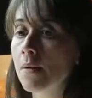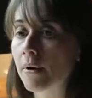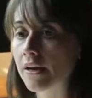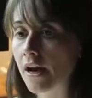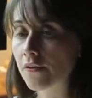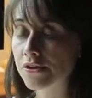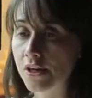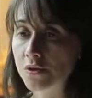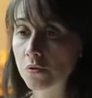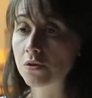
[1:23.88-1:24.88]
But now there's
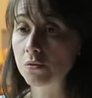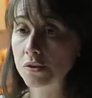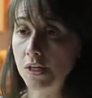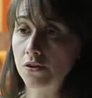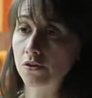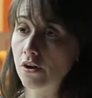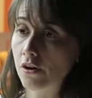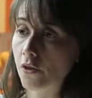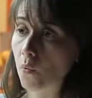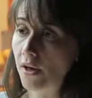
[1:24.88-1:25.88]
also a new standard
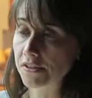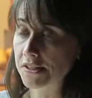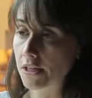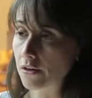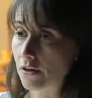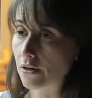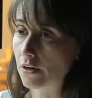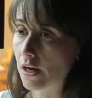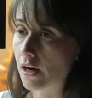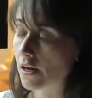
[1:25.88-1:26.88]
called the WELL standard,
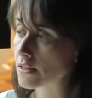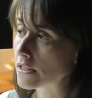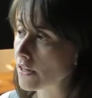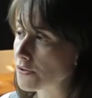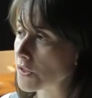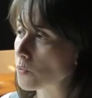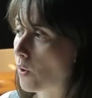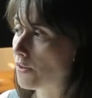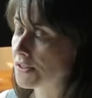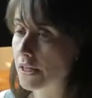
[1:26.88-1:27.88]
and Delos'
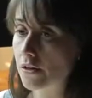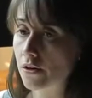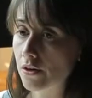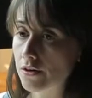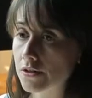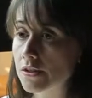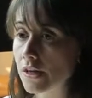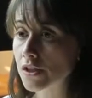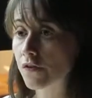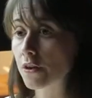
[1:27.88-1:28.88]
WELL standard
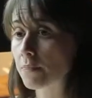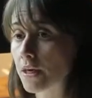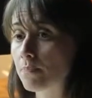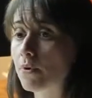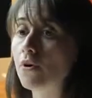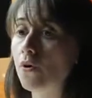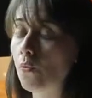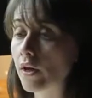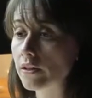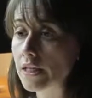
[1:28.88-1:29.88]
does for the people
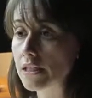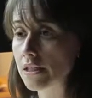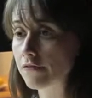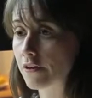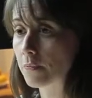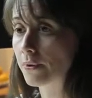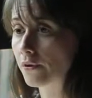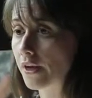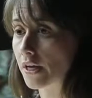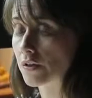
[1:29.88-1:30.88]
what LEED did for the
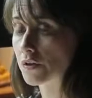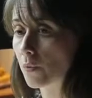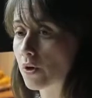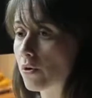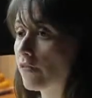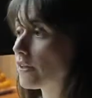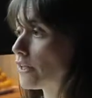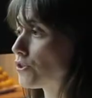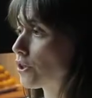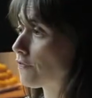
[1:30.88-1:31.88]
building. So when you have a
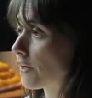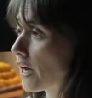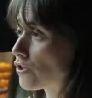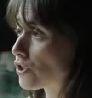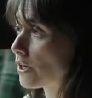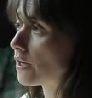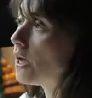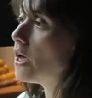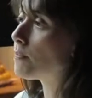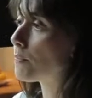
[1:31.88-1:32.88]
LEED certification,
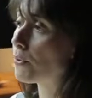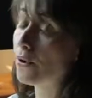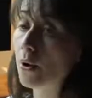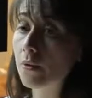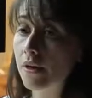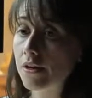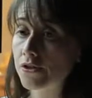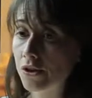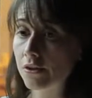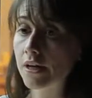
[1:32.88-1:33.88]
people know that in
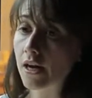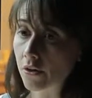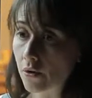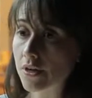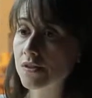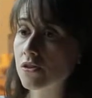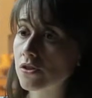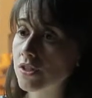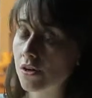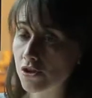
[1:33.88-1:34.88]
certain categories such
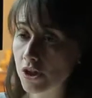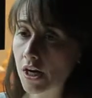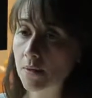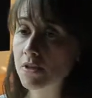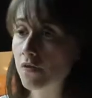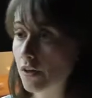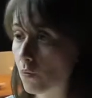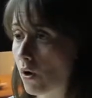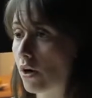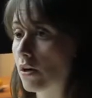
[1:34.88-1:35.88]
as energy and atmosphere,
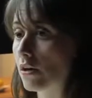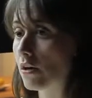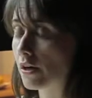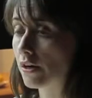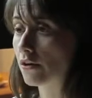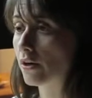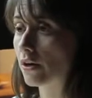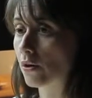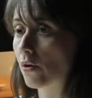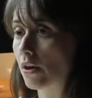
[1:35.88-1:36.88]
water, indoor
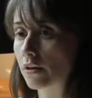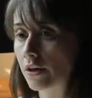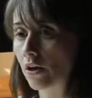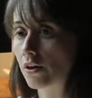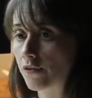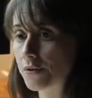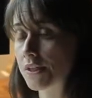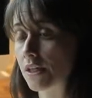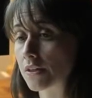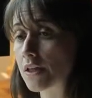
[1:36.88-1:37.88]
air quality, all of those
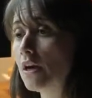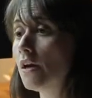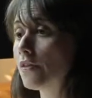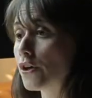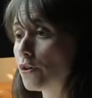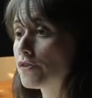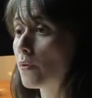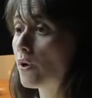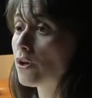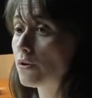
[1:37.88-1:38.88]
things, that you've done
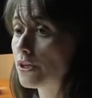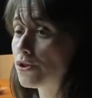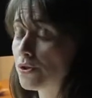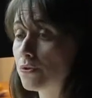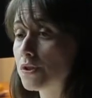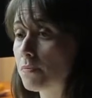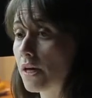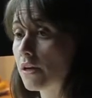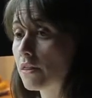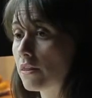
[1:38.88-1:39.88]
what you need to
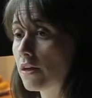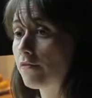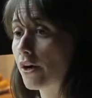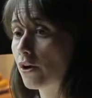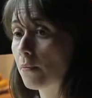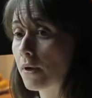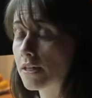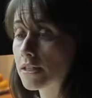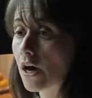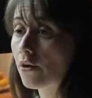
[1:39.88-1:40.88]
make the
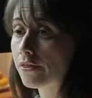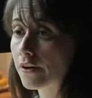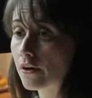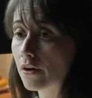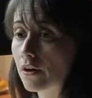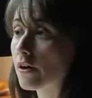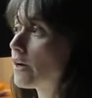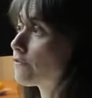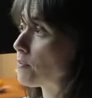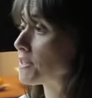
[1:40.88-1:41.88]
environment healthier
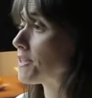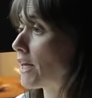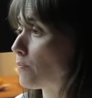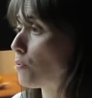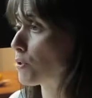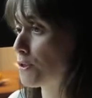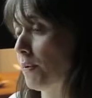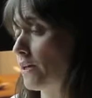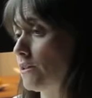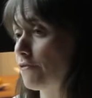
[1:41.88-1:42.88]
from a sustainable
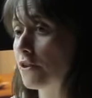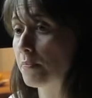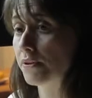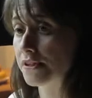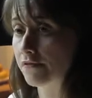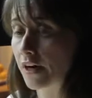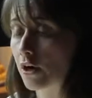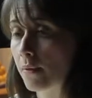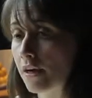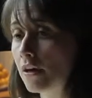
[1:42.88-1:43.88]
perspective for the built
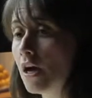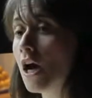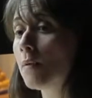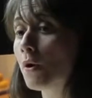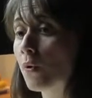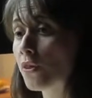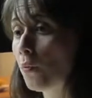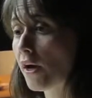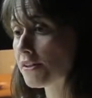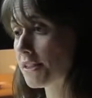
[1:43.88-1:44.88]
environment. But what the
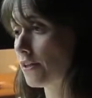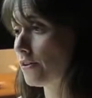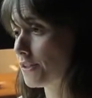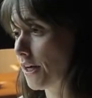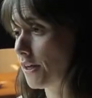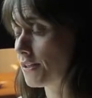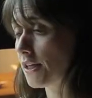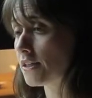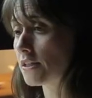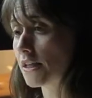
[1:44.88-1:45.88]
WELL standard does
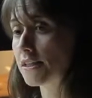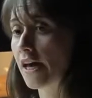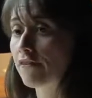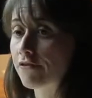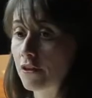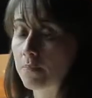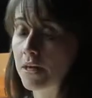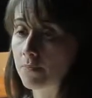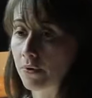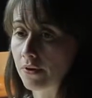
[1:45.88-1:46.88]
is it does that for the
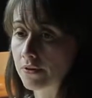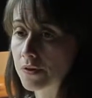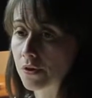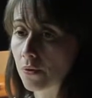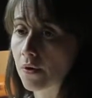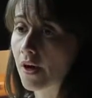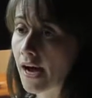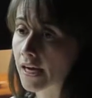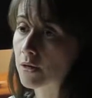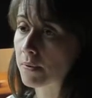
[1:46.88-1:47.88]
people, so the
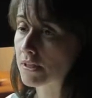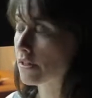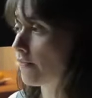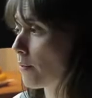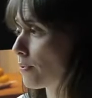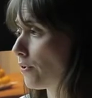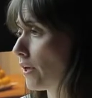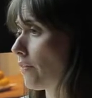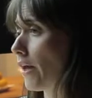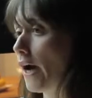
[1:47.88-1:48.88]
occupants of that
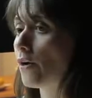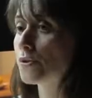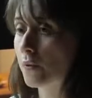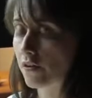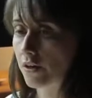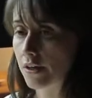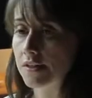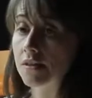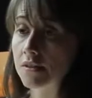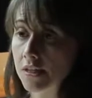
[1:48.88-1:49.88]
building, that house, whatever it
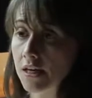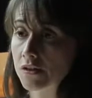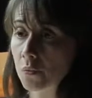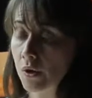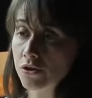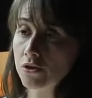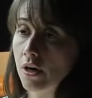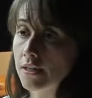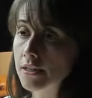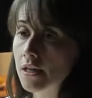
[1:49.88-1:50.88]
is, in this case a
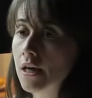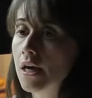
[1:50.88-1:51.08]
restaurant.